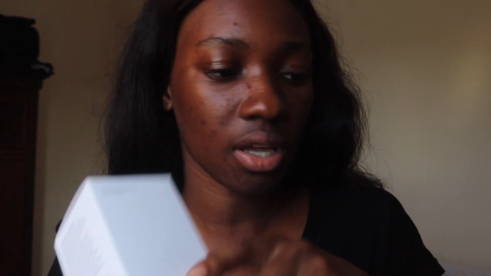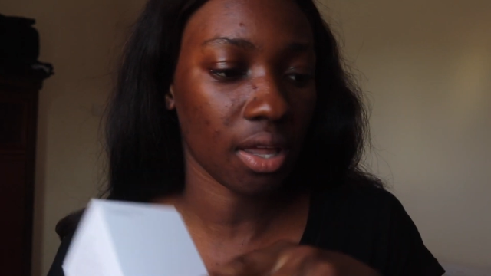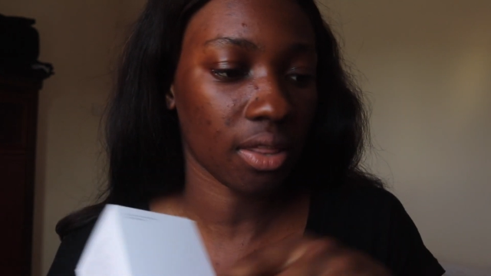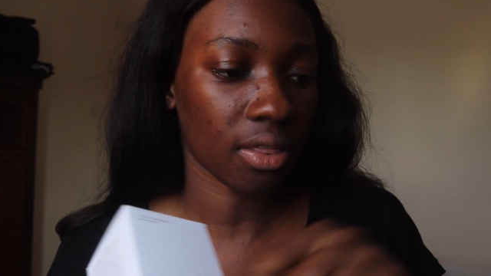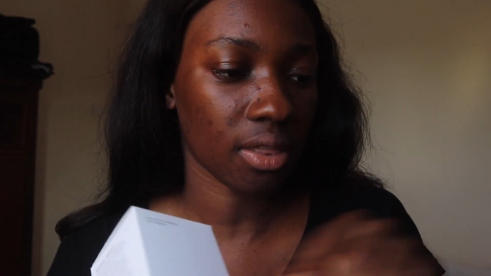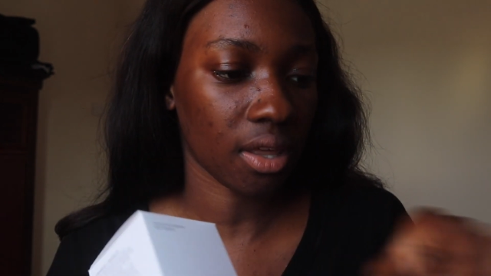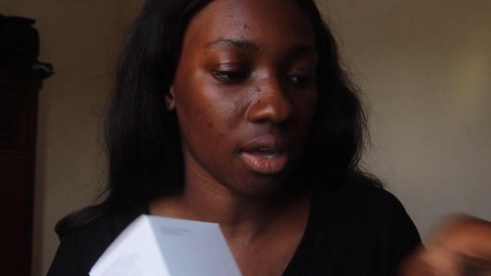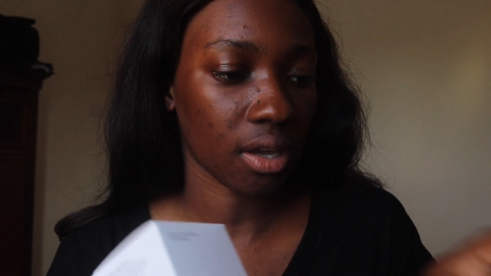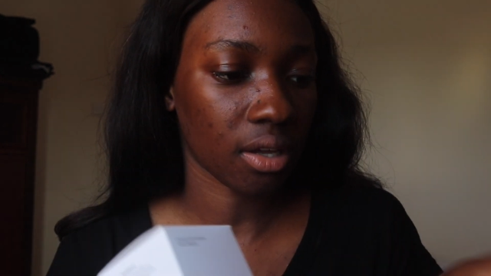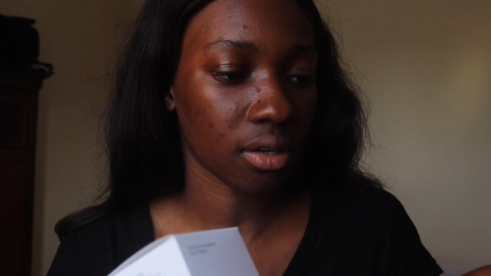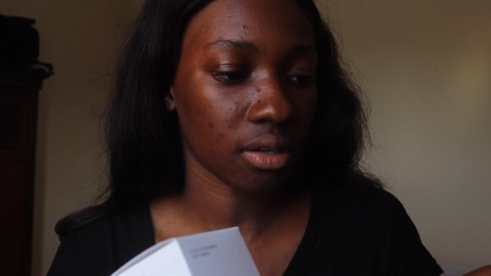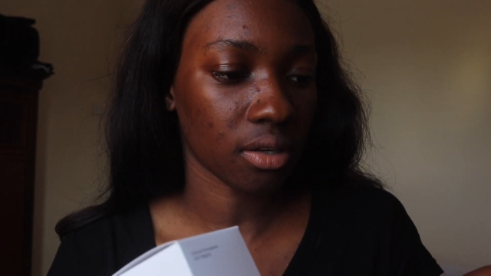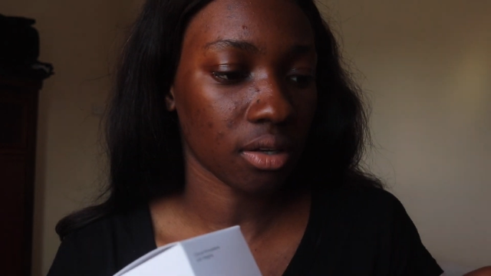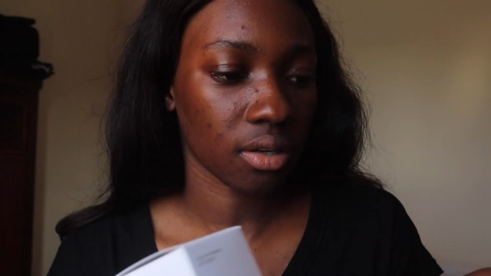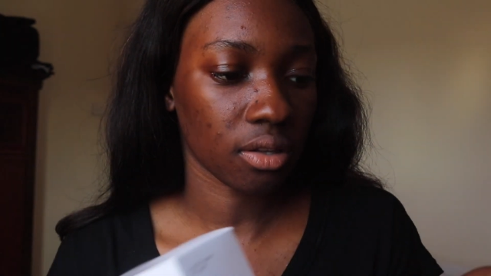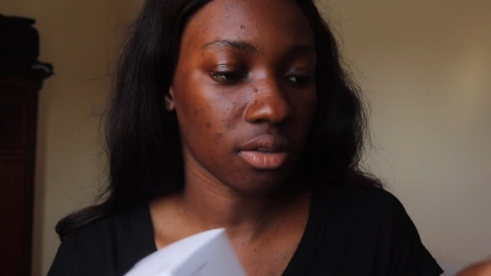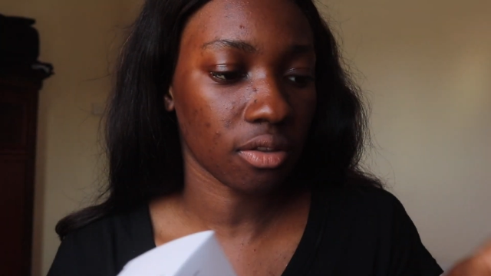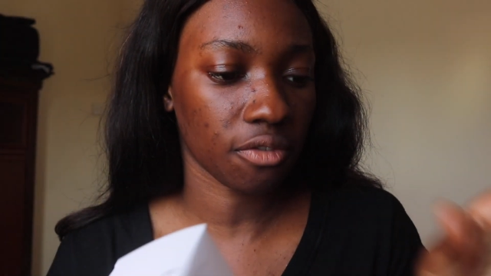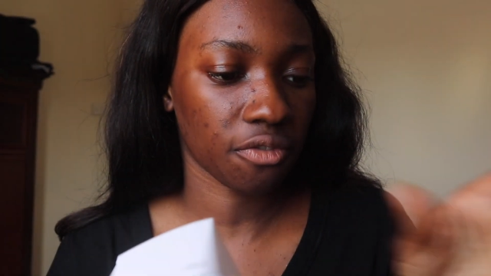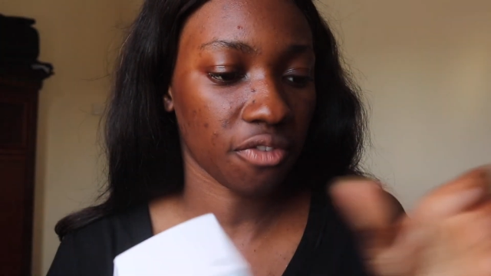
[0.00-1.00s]
And
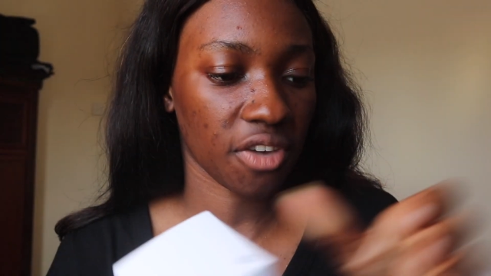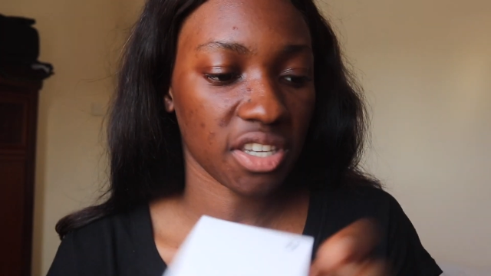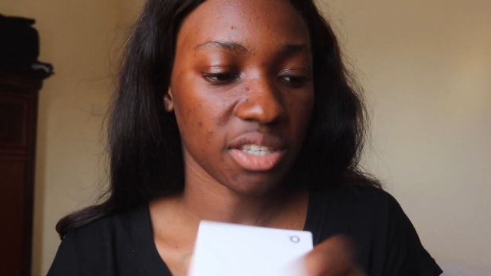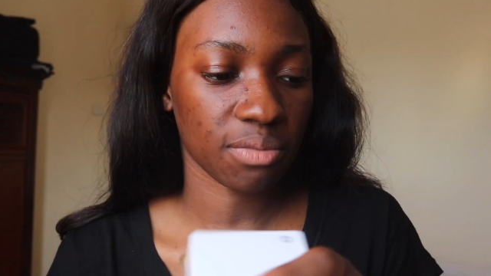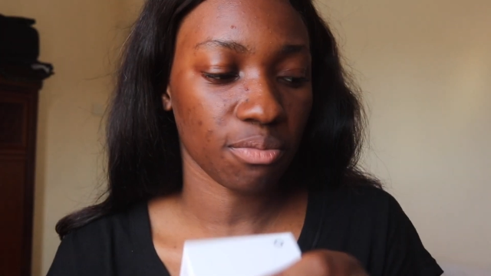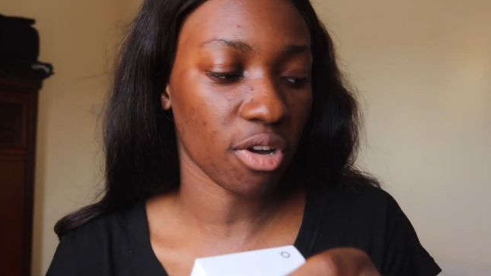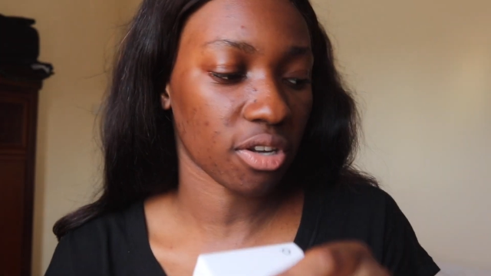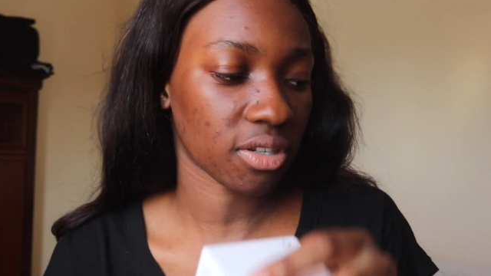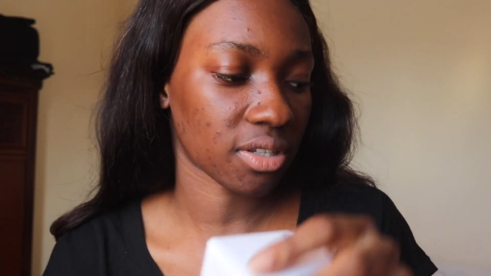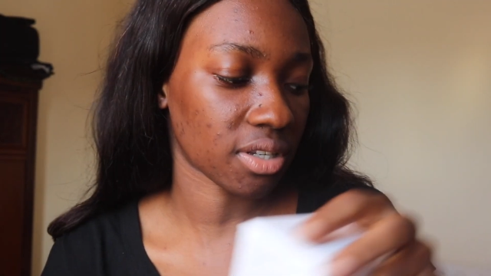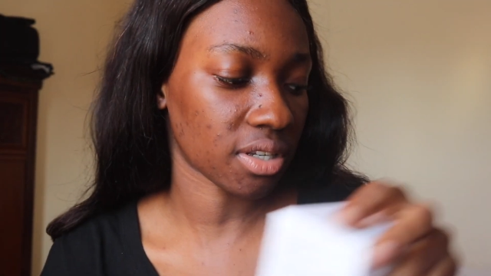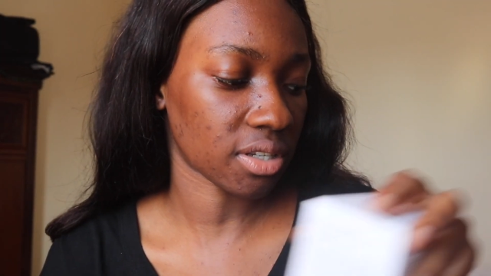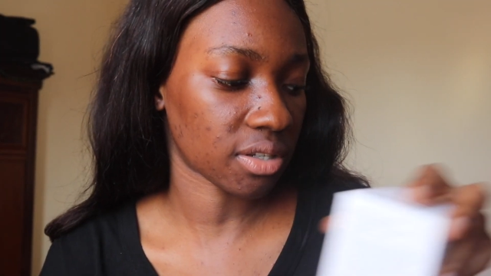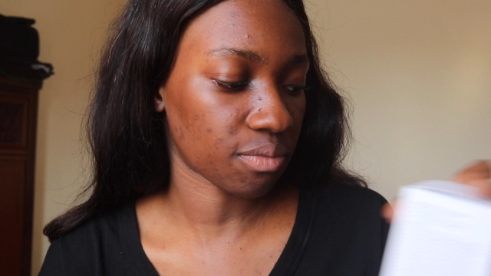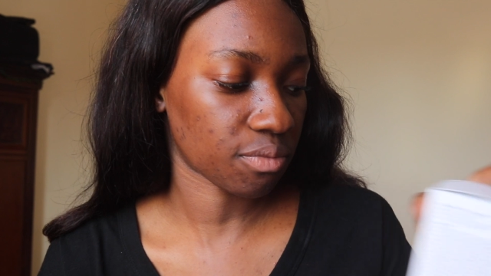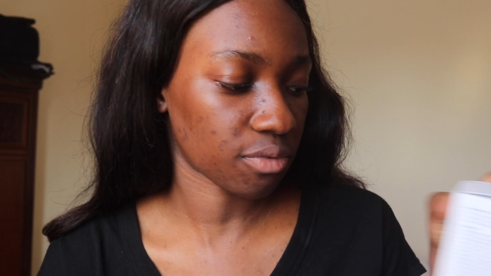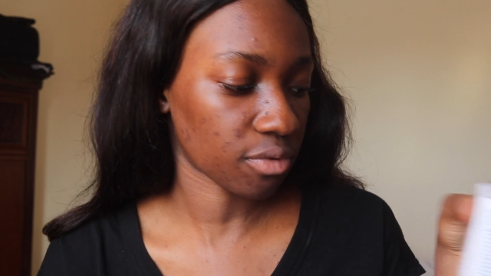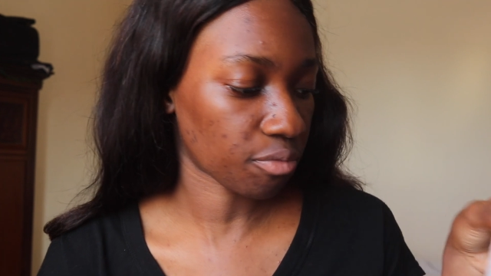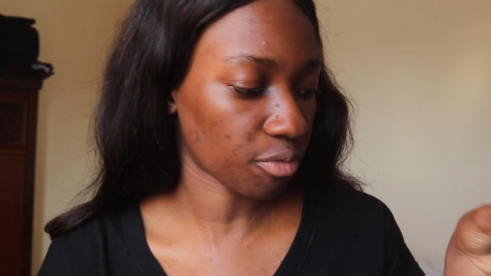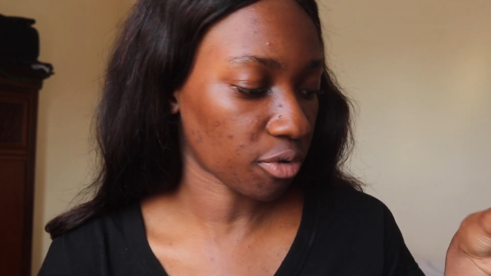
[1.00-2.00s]
then the face mask is
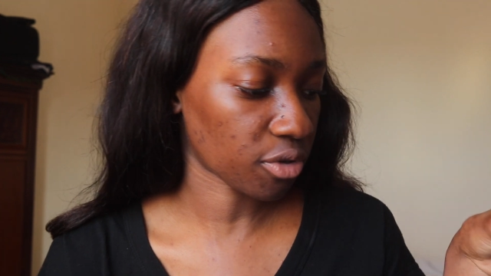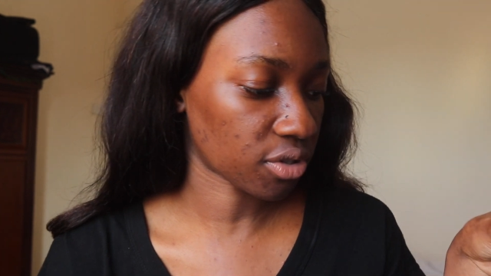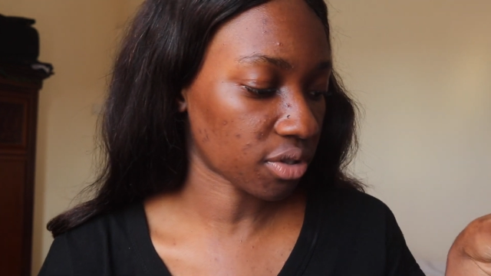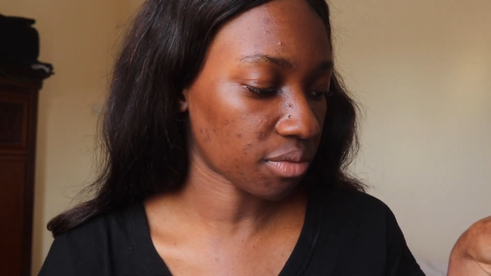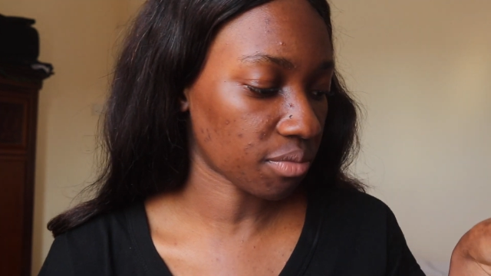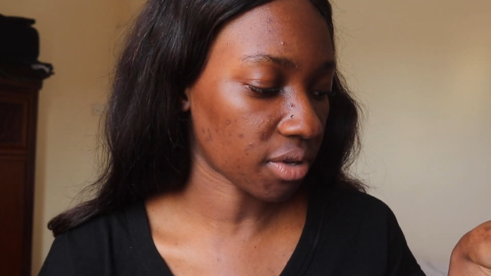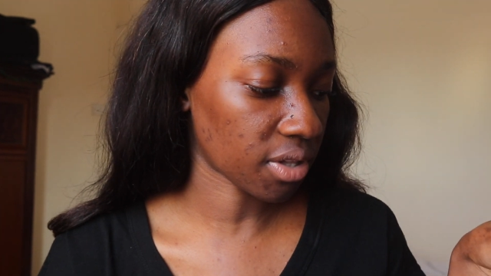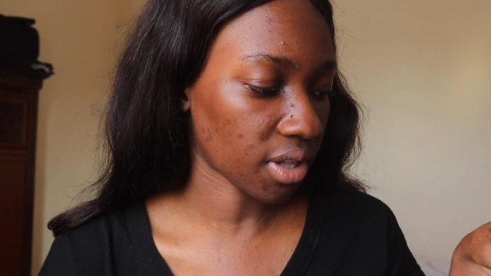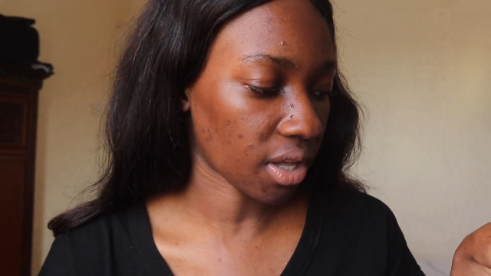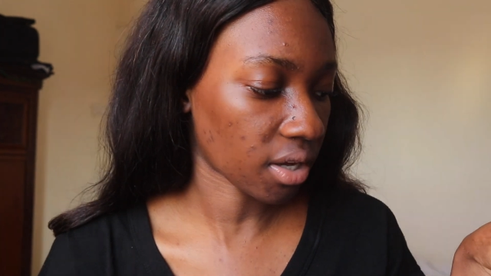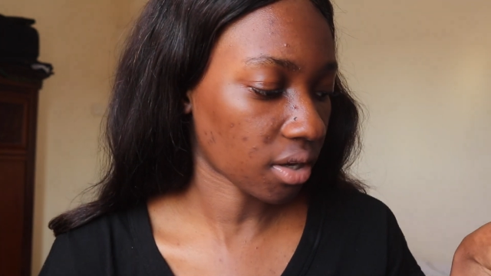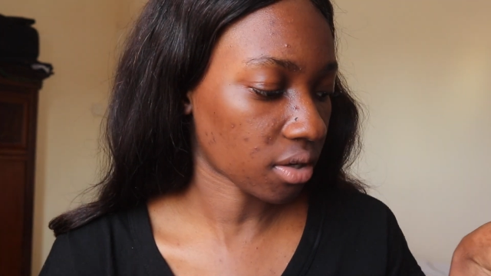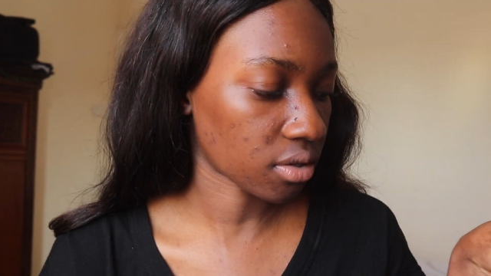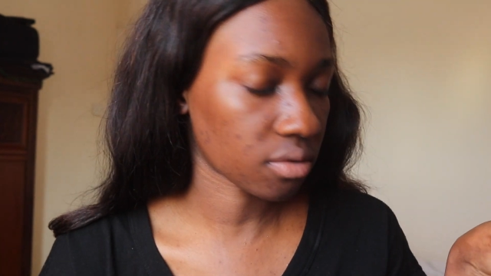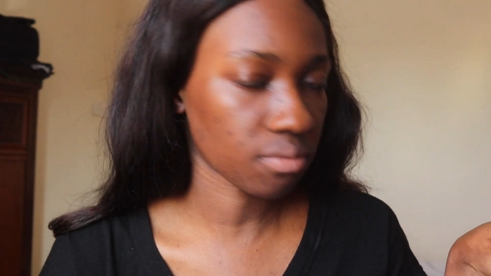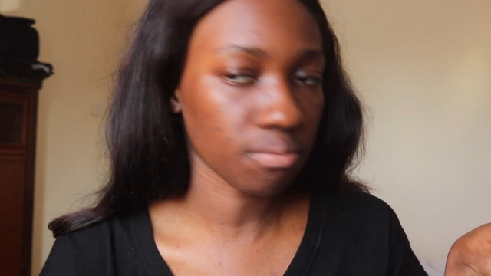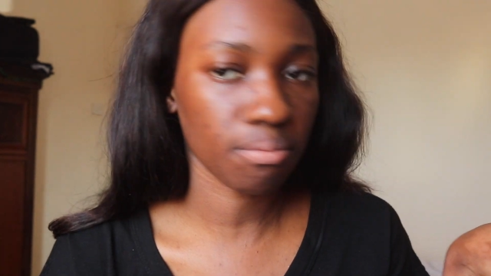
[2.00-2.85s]
supposed to be like